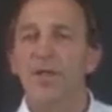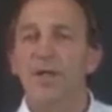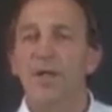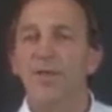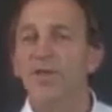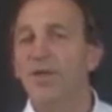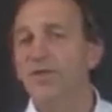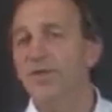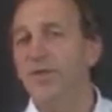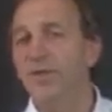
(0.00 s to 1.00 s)
In this
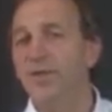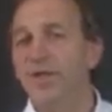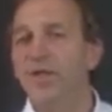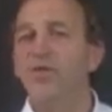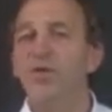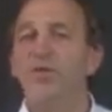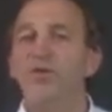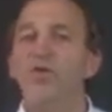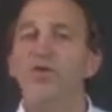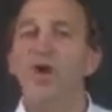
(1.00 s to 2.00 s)
instance, injury is
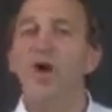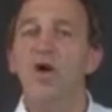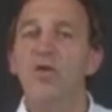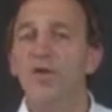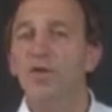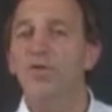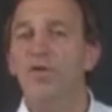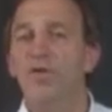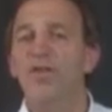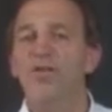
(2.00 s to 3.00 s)
due to
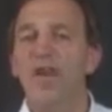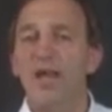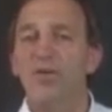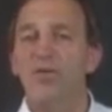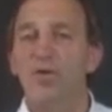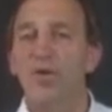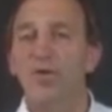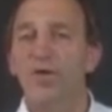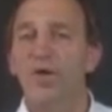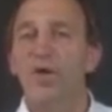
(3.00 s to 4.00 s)
overuse of the
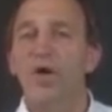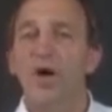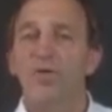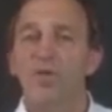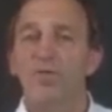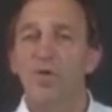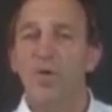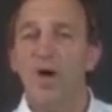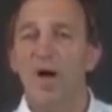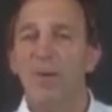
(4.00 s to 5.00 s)
flexors of the
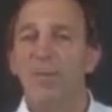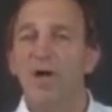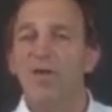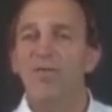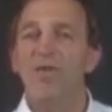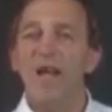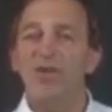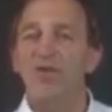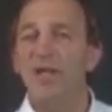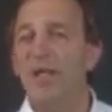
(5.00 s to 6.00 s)
forearm, and
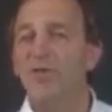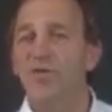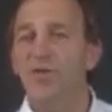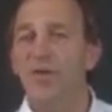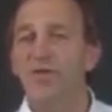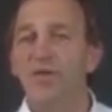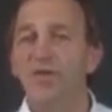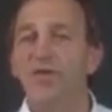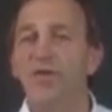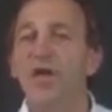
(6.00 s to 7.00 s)
flexion against
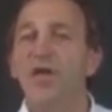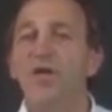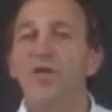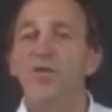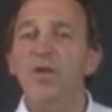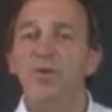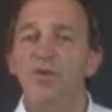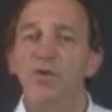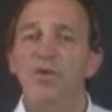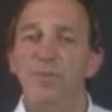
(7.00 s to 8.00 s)
resistance can
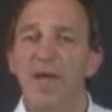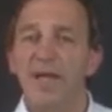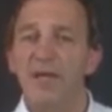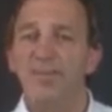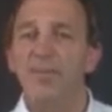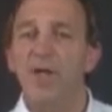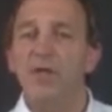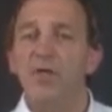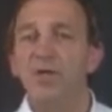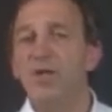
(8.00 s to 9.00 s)
reproduce pain.
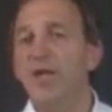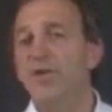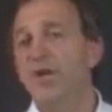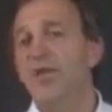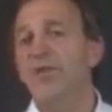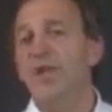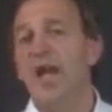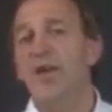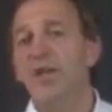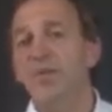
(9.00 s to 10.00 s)
You can get it after
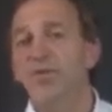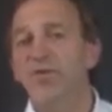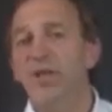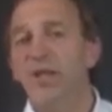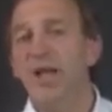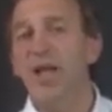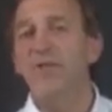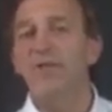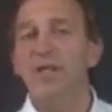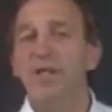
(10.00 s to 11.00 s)
carrying particular
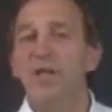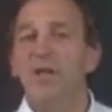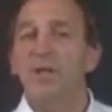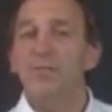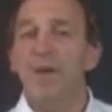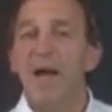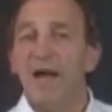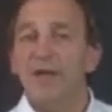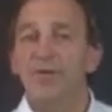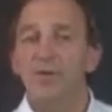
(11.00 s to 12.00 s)
heavy
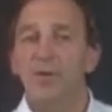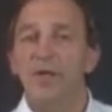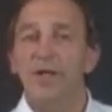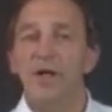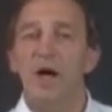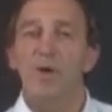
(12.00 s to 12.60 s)
bags, or in our